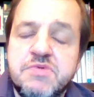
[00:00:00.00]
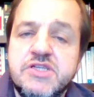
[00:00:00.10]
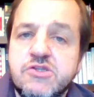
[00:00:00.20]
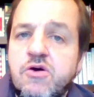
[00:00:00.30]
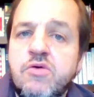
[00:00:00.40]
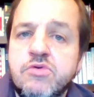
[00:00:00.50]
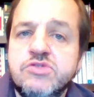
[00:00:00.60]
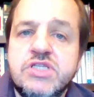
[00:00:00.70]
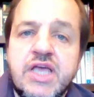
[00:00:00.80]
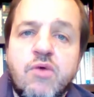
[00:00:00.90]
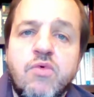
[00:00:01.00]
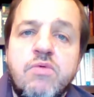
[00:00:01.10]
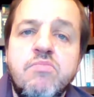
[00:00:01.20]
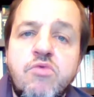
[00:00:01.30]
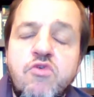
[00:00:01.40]
but it's almost like we're
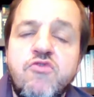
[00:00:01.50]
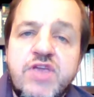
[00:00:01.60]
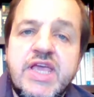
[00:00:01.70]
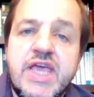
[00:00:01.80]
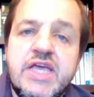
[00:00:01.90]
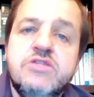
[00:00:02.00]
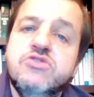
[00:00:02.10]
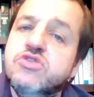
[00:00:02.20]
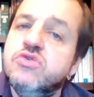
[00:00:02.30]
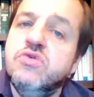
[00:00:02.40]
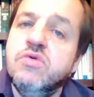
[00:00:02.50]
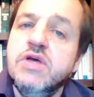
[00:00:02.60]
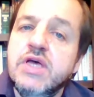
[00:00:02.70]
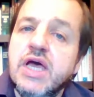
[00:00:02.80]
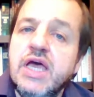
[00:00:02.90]
moving into
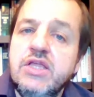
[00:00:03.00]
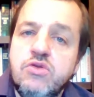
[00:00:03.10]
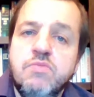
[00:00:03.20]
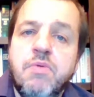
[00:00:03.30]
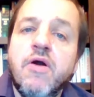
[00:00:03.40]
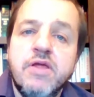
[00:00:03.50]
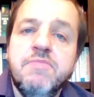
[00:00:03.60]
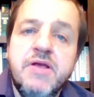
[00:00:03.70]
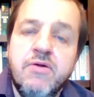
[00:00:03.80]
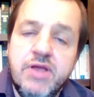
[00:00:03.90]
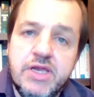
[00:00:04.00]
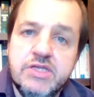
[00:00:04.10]
a new party period.